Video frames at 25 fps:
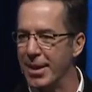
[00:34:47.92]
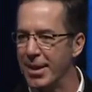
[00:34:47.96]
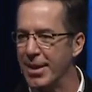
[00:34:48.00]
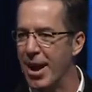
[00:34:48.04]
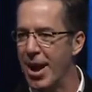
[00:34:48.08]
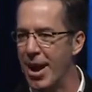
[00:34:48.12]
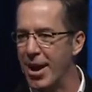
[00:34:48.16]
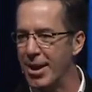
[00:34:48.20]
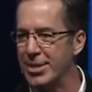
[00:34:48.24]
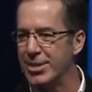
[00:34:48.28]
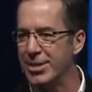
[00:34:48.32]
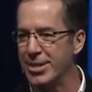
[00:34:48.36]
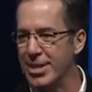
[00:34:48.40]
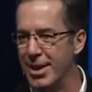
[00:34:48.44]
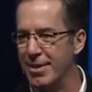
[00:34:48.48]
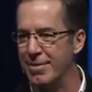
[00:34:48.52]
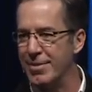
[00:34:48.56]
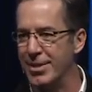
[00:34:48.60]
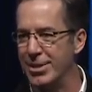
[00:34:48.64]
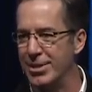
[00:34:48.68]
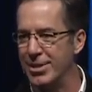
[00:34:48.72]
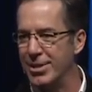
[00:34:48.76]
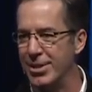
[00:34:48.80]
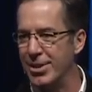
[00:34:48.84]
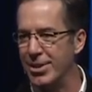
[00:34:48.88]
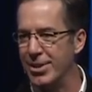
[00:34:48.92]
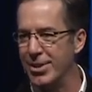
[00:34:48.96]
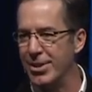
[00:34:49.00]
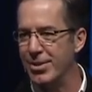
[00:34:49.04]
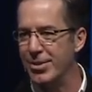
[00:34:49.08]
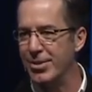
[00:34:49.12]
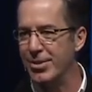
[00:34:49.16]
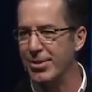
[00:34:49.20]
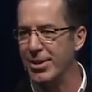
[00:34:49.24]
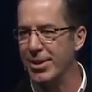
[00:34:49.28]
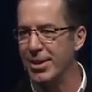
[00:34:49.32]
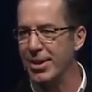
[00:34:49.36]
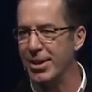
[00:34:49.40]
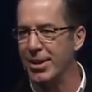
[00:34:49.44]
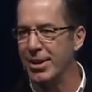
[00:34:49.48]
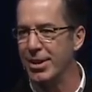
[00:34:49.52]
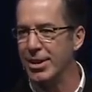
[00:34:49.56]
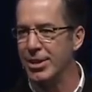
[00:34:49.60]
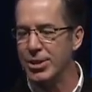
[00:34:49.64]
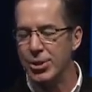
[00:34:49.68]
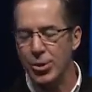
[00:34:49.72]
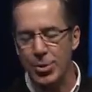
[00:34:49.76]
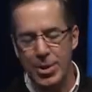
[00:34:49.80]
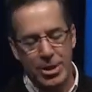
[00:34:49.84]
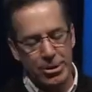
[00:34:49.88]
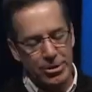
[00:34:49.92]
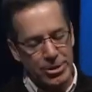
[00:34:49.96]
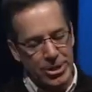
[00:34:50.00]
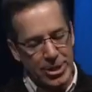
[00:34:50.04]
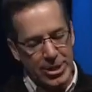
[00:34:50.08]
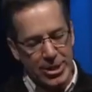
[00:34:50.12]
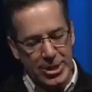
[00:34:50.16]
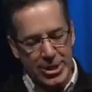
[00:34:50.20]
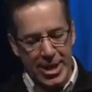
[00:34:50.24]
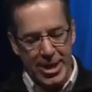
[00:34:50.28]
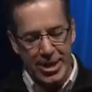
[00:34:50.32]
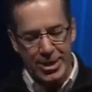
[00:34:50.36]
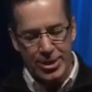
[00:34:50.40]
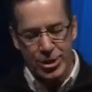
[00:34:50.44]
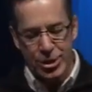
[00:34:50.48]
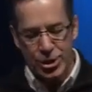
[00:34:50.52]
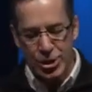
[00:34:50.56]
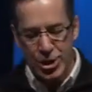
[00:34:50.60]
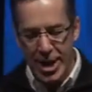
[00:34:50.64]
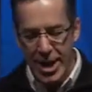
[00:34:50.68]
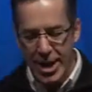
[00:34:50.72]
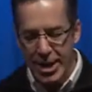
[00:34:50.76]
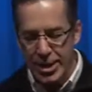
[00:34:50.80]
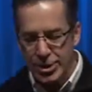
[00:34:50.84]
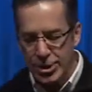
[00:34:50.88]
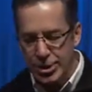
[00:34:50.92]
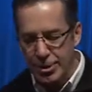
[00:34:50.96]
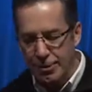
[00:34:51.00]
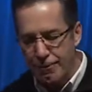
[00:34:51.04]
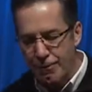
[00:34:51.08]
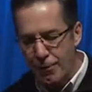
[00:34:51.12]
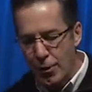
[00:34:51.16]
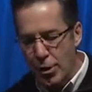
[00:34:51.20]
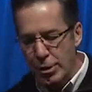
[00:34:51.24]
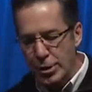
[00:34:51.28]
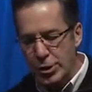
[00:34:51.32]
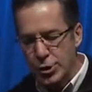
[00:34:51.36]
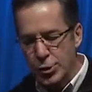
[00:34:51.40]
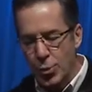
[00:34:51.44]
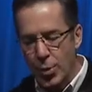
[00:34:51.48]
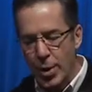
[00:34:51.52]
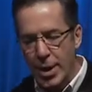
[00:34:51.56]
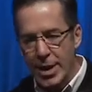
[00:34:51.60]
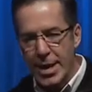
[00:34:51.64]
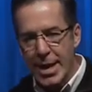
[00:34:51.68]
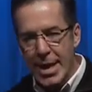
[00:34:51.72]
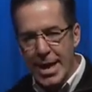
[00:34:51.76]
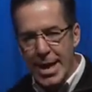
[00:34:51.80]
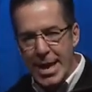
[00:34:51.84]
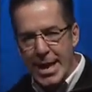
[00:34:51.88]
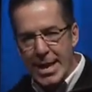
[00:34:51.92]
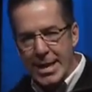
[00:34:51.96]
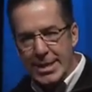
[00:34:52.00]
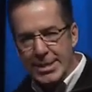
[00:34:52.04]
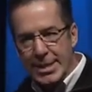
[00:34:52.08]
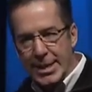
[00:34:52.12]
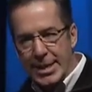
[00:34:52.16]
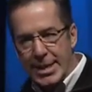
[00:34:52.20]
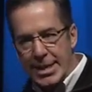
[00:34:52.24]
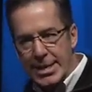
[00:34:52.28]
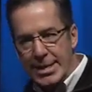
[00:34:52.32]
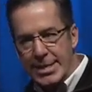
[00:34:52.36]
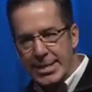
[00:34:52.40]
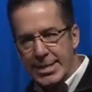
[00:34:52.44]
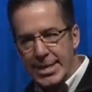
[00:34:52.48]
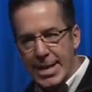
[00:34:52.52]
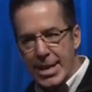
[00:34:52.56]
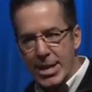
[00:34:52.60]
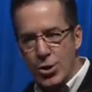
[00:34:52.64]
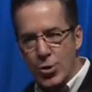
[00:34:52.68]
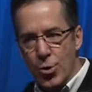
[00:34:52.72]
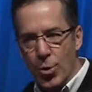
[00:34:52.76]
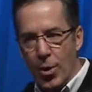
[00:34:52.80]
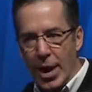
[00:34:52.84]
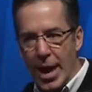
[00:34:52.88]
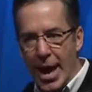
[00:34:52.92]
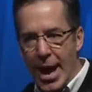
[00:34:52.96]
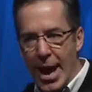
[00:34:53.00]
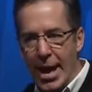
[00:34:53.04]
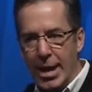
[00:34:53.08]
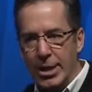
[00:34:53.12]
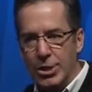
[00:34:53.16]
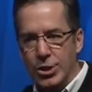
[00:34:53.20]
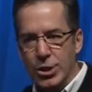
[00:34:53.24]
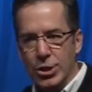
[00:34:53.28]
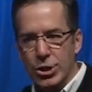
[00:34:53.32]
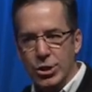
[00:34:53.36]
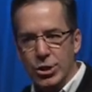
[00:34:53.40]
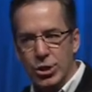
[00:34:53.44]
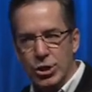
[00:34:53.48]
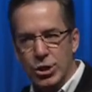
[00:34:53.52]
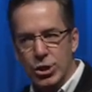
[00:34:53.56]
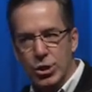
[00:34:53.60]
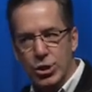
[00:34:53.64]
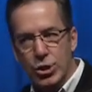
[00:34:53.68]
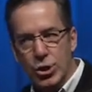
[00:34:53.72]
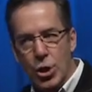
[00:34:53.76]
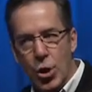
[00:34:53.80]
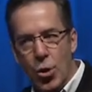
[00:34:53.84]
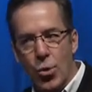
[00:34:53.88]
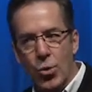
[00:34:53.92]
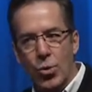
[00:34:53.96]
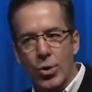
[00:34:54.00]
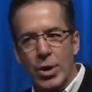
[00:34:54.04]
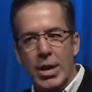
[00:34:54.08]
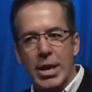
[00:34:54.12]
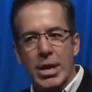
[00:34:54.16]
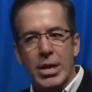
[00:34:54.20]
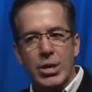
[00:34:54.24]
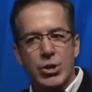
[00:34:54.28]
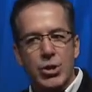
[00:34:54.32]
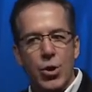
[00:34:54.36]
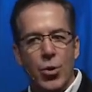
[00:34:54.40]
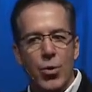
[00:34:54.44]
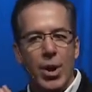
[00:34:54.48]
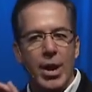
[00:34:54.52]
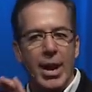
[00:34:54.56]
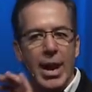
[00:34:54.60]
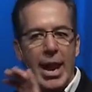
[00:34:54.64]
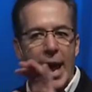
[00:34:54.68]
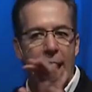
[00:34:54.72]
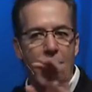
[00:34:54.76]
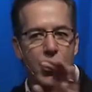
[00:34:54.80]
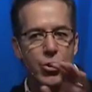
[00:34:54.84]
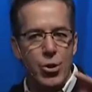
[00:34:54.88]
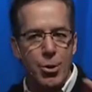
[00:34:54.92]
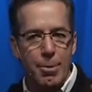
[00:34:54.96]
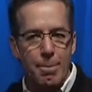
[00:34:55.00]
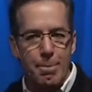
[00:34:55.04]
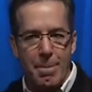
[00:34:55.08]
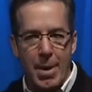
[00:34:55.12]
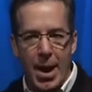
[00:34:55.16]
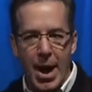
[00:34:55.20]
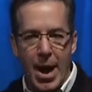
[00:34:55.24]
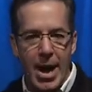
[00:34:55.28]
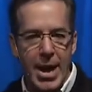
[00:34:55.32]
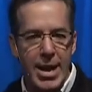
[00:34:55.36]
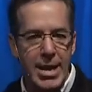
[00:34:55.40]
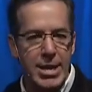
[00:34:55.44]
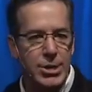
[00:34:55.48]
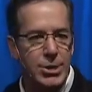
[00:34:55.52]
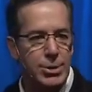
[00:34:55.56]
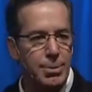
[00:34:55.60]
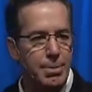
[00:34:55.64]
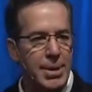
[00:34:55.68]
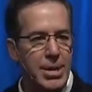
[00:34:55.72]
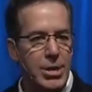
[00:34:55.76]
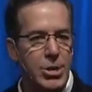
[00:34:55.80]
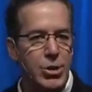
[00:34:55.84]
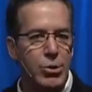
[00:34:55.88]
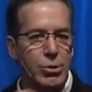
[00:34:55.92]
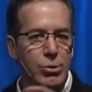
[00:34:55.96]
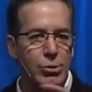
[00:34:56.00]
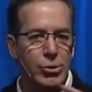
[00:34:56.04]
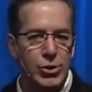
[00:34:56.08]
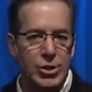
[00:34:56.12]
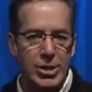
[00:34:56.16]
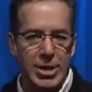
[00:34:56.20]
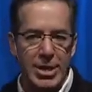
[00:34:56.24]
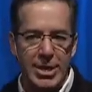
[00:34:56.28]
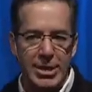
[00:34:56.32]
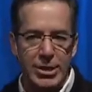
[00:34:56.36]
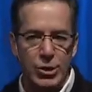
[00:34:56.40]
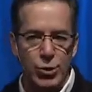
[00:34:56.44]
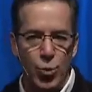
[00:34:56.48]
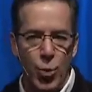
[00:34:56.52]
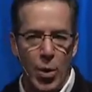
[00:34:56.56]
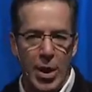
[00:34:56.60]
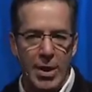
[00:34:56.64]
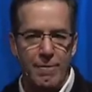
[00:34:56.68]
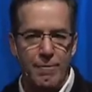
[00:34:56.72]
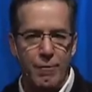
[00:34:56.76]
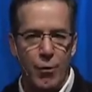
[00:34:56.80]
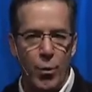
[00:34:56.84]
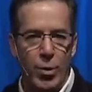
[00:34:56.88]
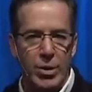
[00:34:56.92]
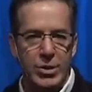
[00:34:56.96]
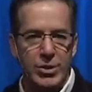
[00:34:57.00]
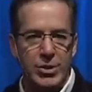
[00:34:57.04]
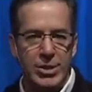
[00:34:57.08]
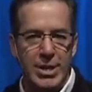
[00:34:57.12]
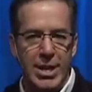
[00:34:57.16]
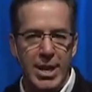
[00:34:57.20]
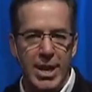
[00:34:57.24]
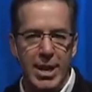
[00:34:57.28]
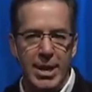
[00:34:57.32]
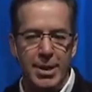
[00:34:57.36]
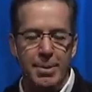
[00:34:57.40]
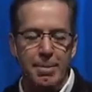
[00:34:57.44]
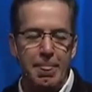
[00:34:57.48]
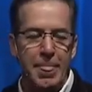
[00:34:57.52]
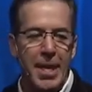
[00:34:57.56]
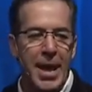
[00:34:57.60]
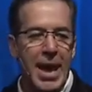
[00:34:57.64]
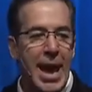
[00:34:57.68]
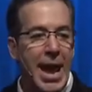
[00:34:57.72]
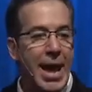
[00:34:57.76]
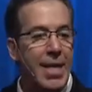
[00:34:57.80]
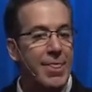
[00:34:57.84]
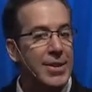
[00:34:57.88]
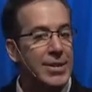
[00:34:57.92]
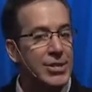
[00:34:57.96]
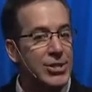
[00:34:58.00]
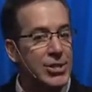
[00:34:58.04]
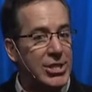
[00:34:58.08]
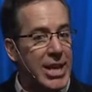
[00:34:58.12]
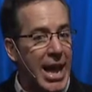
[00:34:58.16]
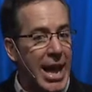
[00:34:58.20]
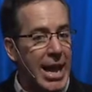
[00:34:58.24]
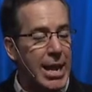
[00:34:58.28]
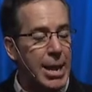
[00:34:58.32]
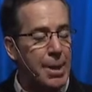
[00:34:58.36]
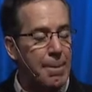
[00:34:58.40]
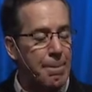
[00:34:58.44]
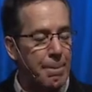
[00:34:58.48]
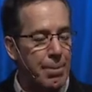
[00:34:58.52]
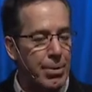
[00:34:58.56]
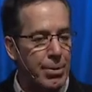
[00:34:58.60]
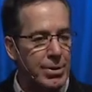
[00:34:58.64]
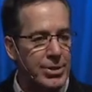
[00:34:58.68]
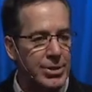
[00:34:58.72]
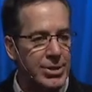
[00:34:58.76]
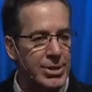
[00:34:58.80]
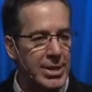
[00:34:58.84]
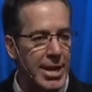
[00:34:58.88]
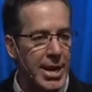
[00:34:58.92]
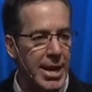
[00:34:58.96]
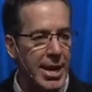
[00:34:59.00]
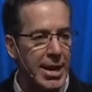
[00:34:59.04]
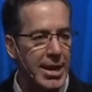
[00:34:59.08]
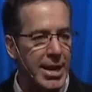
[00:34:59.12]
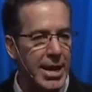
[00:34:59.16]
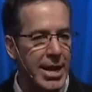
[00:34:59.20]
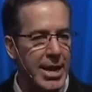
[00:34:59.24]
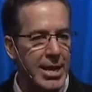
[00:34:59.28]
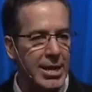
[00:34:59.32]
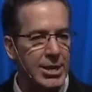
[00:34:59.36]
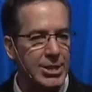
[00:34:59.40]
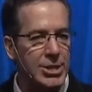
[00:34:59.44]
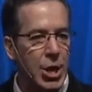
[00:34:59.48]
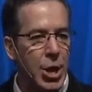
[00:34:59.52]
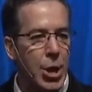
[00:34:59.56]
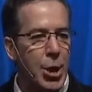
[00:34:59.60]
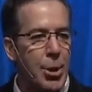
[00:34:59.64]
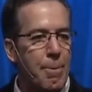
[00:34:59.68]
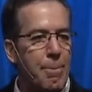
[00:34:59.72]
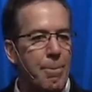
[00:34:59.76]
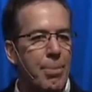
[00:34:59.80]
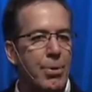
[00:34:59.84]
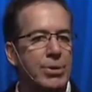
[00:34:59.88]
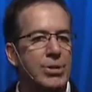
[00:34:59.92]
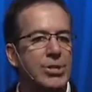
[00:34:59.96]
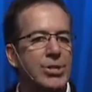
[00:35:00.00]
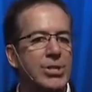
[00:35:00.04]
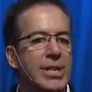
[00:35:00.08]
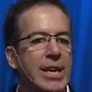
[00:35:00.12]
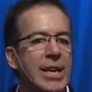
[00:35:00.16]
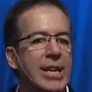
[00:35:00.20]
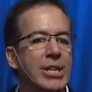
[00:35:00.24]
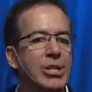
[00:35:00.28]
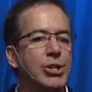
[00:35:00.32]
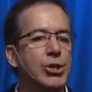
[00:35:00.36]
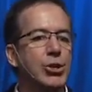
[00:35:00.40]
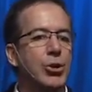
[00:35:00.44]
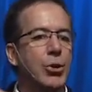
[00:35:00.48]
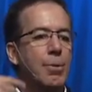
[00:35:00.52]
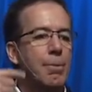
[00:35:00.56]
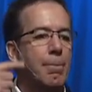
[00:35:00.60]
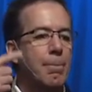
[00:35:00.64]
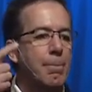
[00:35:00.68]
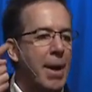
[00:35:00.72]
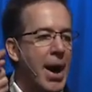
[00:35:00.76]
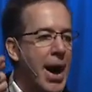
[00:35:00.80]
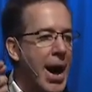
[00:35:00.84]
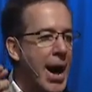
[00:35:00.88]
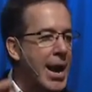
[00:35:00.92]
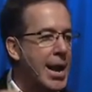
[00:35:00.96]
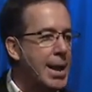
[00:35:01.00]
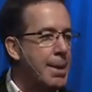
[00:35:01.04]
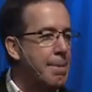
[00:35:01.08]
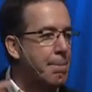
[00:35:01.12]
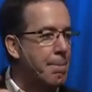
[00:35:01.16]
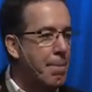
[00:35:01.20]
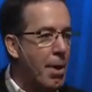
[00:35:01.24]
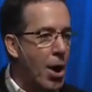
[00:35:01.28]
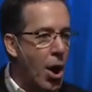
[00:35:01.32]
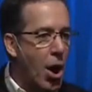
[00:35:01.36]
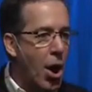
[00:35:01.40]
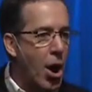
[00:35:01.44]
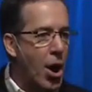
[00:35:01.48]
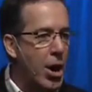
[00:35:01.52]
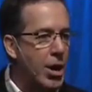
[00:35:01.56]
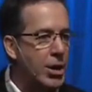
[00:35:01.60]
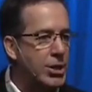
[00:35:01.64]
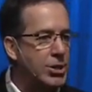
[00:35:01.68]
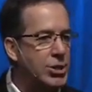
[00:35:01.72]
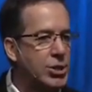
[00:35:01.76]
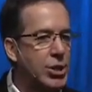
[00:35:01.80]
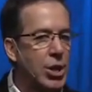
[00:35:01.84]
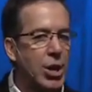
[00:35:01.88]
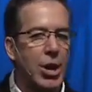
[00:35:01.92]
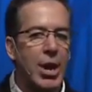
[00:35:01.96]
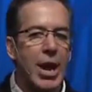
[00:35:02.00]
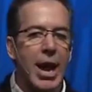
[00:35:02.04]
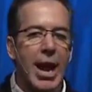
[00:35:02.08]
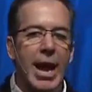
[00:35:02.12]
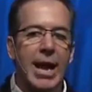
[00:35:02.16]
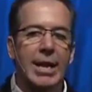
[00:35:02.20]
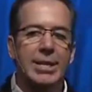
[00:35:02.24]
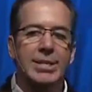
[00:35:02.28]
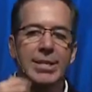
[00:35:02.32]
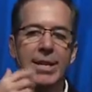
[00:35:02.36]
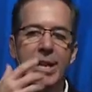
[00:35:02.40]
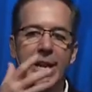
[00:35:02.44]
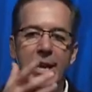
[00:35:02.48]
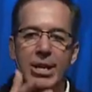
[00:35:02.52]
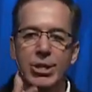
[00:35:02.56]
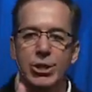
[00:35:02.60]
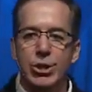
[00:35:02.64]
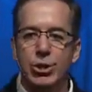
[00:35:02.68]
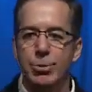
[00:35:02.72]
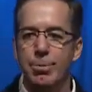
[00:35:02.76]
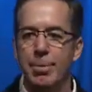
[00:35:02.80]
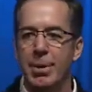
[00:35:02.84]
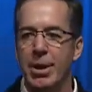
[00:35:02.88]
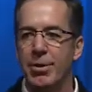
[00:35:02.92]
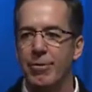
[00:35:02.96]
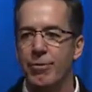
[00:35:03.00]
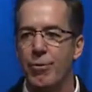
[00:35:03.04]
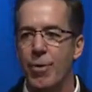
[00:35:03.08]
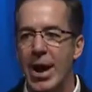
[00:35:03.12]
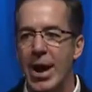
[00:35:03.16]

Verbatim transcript: that God has given to you. So here's the tense change. The first one is a continual action. Just don't, don't allow your body to be used in this way for sin. And the second present is present your body parts as an instrument of